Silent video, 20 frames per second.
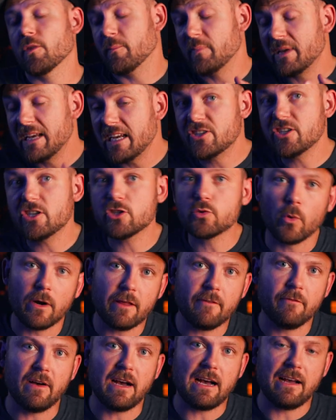the
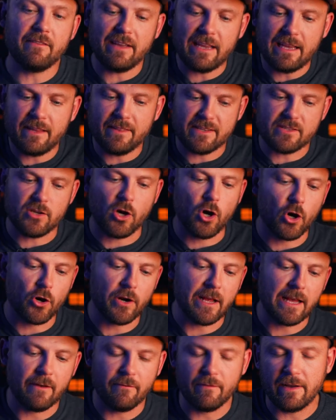PG25, and this
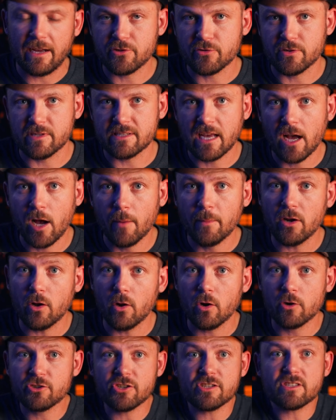Hardhead Veterans helmet
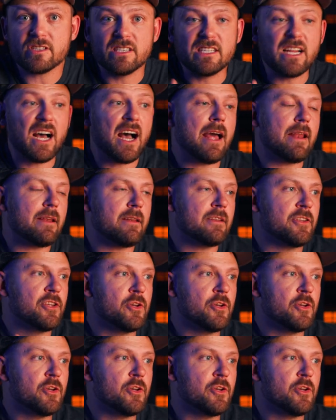are just not